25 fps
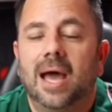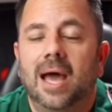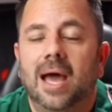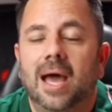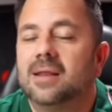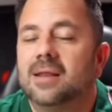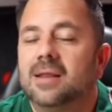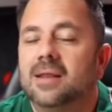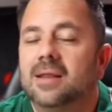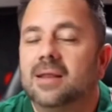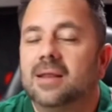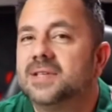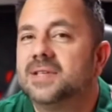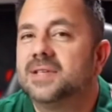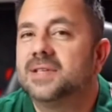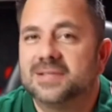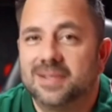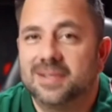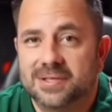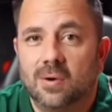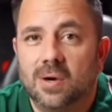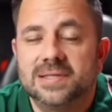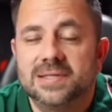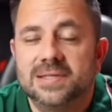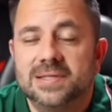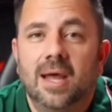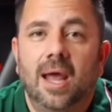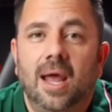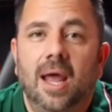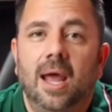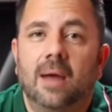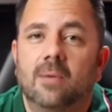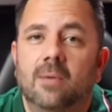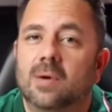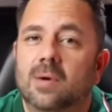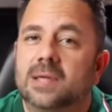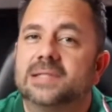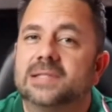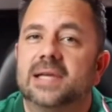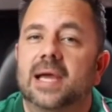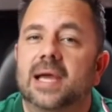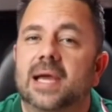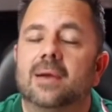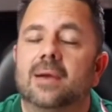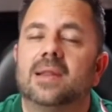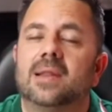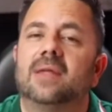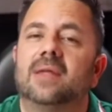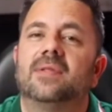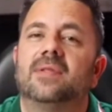love to hear some of the stories.
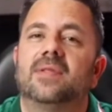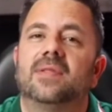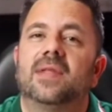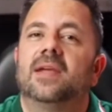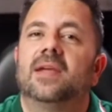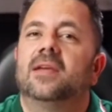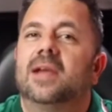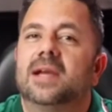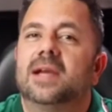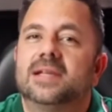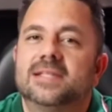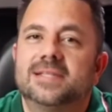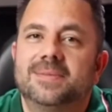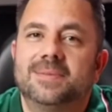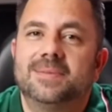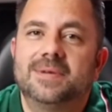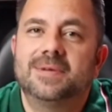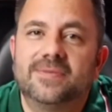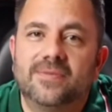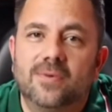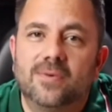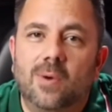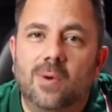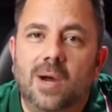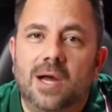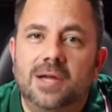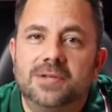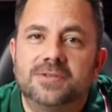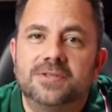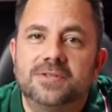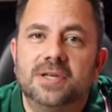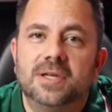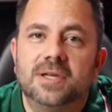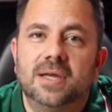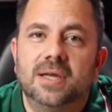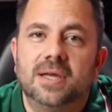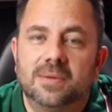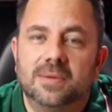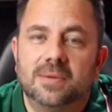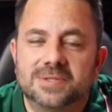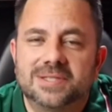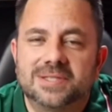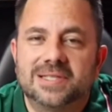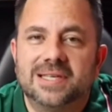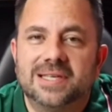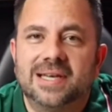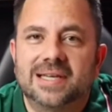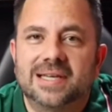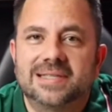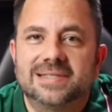And once again, I'd love to thank you guys so much for
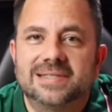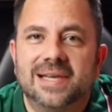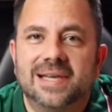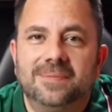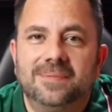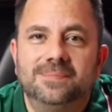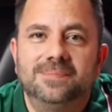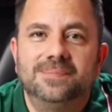watching. We'll see you